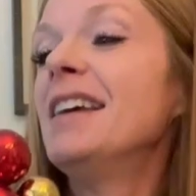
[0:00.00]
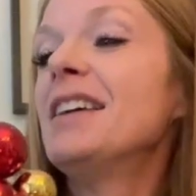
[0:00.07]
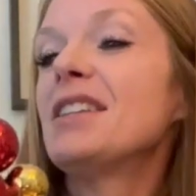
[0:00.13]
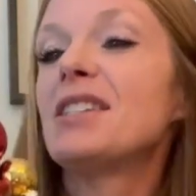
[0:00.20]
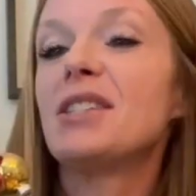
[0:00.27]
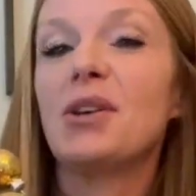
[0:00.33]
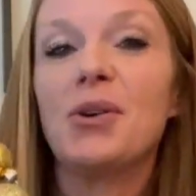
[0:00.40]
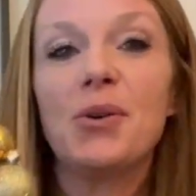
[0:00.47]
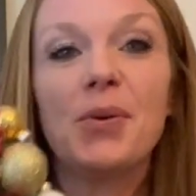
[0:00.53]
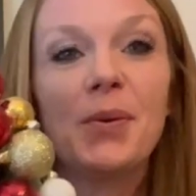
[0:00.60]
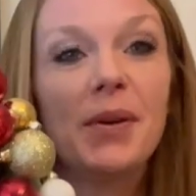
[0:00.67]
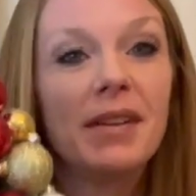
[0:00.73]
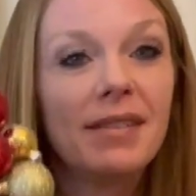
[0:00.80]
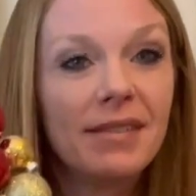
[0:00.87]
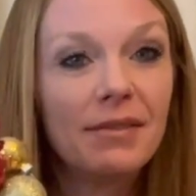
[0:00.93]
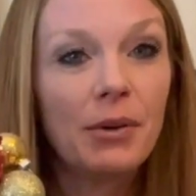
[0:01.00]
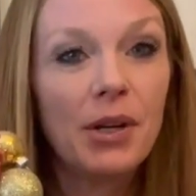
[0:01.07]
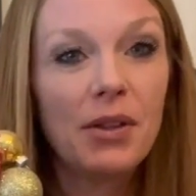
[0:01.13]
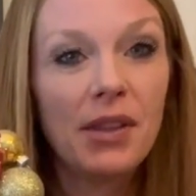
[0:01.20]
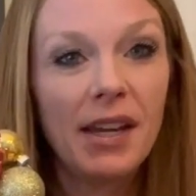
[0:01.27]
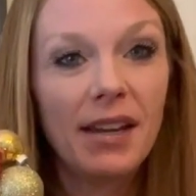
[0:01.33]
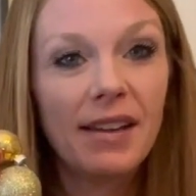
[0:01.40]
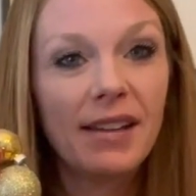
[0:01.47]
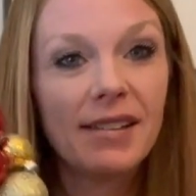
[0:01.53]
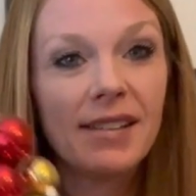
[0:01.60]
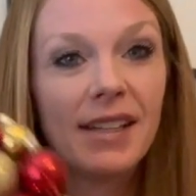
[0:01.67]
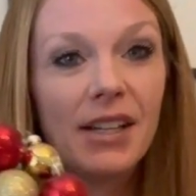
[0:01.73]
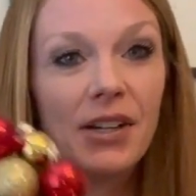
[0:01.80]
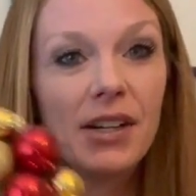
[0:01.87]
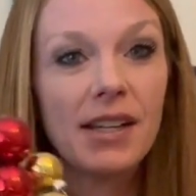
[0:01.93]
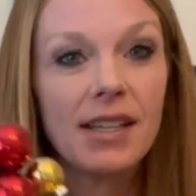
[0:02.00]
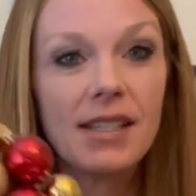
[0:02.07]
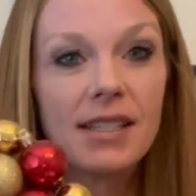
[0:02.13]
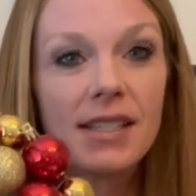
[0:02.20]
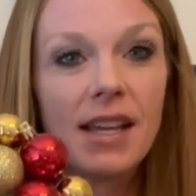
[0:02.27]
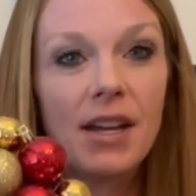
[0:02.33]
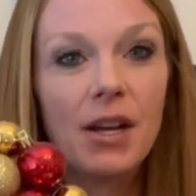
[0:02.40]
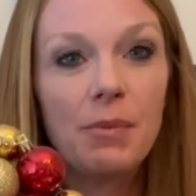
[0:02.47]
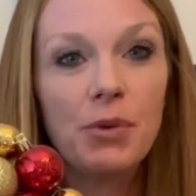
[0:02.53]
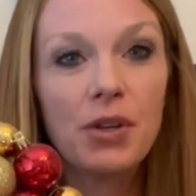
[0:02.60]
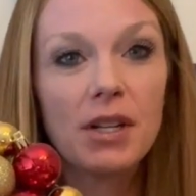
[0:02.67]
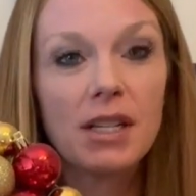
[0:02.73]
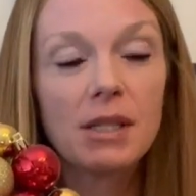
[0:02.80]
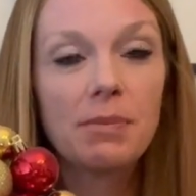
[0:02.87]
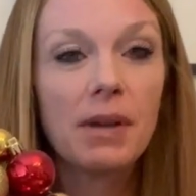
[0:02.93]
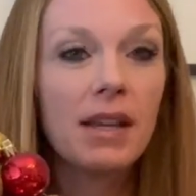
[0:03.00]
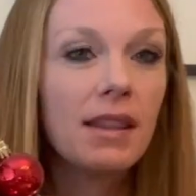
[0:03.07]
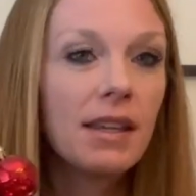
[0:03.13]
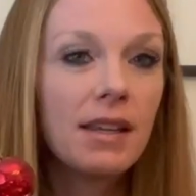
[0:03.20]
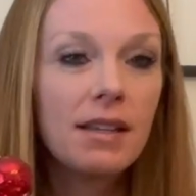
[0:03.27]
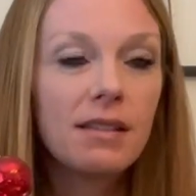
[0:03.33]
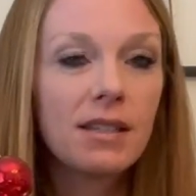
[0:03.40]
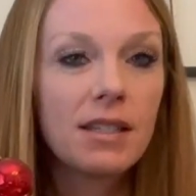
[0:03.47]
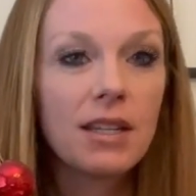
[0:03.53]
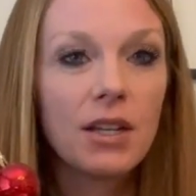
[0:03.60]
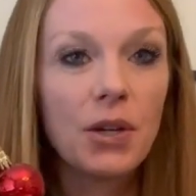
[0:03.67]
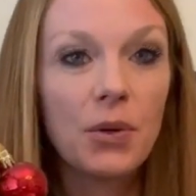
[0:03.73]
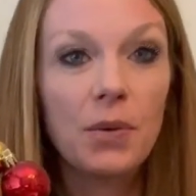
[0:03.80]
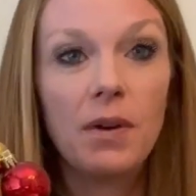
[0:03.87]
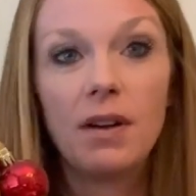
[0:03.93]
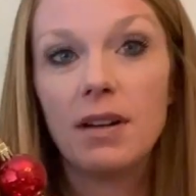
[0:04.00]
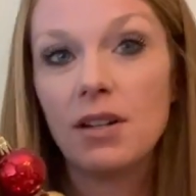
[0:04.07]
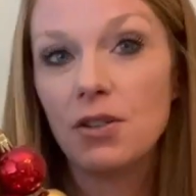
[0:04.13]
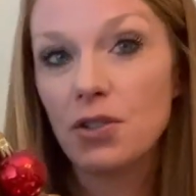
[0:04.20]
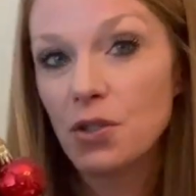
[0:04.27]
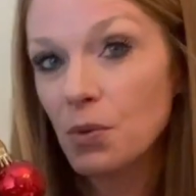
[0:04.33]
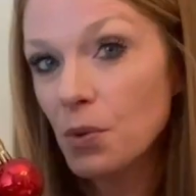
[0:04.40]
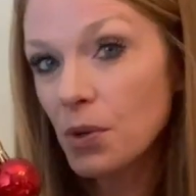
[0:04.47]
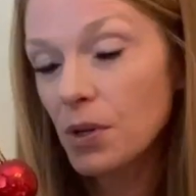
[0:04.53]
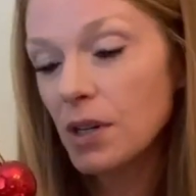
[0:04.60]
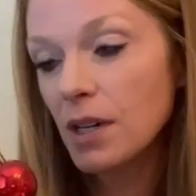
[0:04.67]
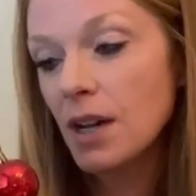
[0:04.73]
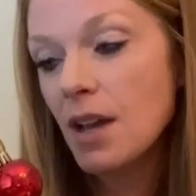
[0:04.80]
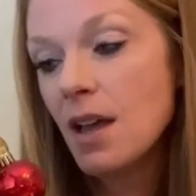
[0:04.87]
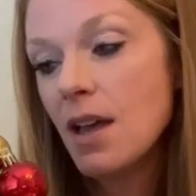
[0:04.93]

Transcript: So what do you think? Here it is. You could display these, on your door.